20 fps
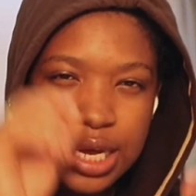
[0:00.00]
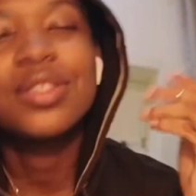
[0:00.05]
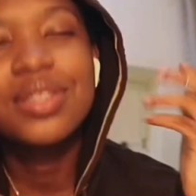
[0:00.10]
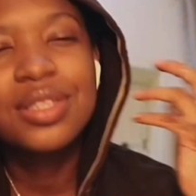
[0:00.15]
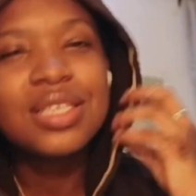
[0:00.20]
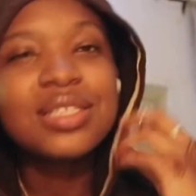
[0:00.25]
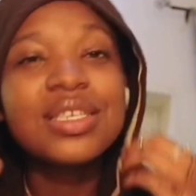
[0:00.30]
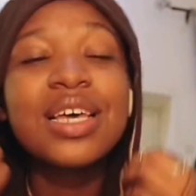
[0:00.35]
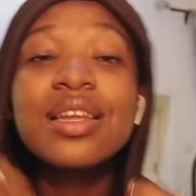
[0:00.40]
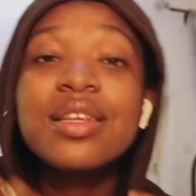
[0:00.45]

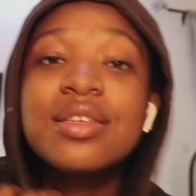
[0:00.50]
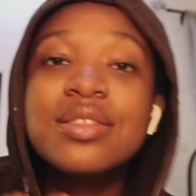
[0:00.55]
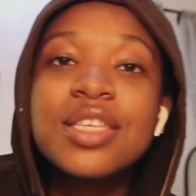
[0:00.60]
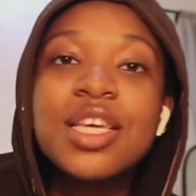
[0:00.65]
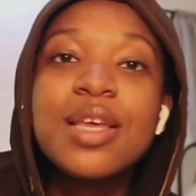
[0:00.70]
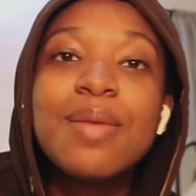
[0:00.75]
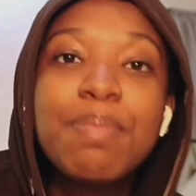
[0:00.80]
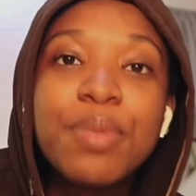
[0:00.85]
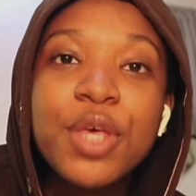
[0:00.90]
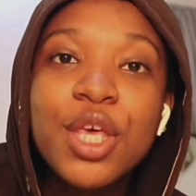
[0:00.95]
These are the
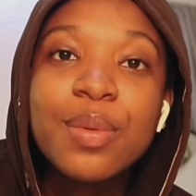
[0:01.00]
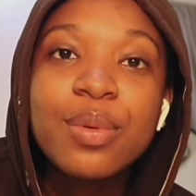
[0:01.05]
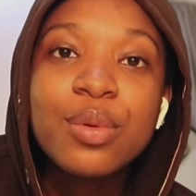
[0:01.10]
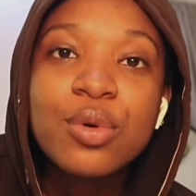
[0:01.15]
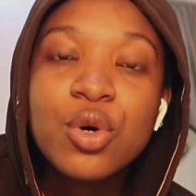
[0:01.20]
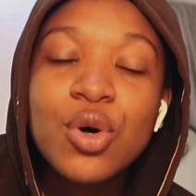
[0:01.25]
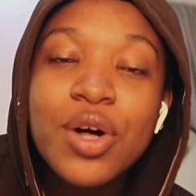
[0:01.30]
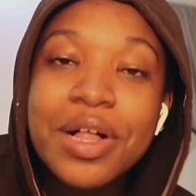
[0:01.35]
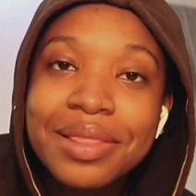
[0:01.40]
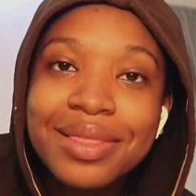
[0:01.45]
same
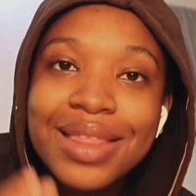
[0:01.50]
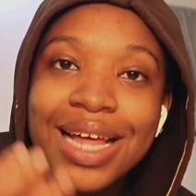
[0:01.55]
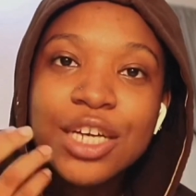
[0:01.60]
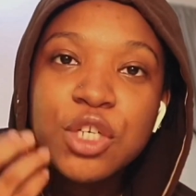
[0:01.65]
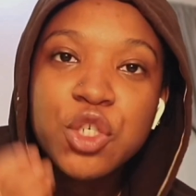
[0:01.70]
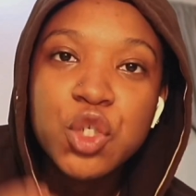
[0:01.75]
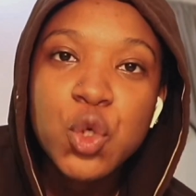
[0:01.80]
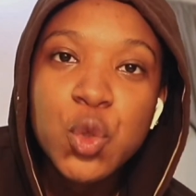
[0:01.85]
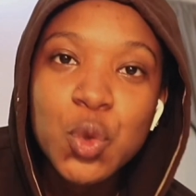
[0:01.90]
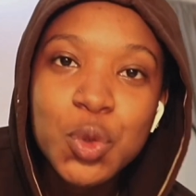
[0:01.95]
people
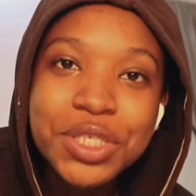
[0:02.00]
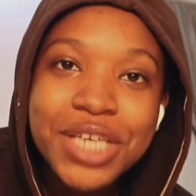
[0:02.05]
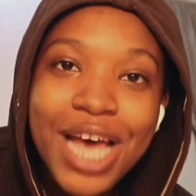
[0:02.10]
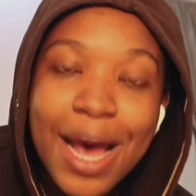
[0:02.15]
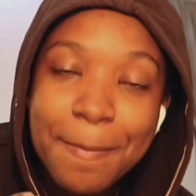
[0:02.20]
that don't